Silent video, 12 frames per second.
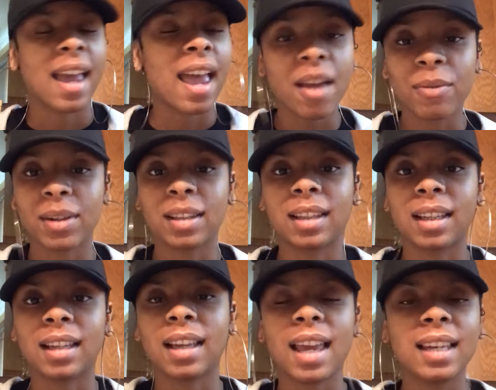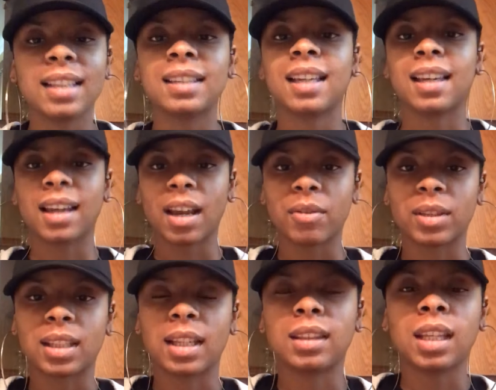Everything, anything and
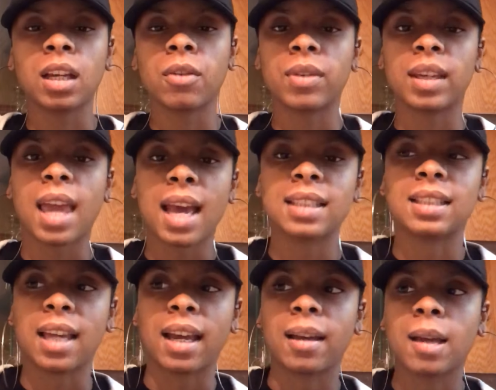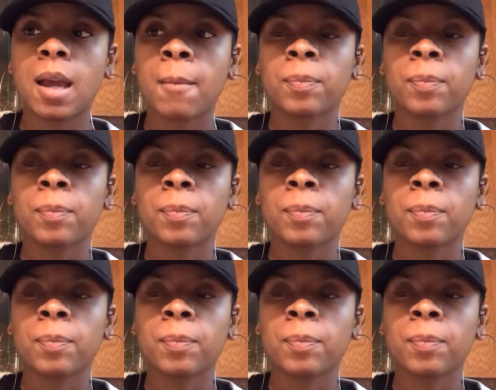everything. Think of it as that.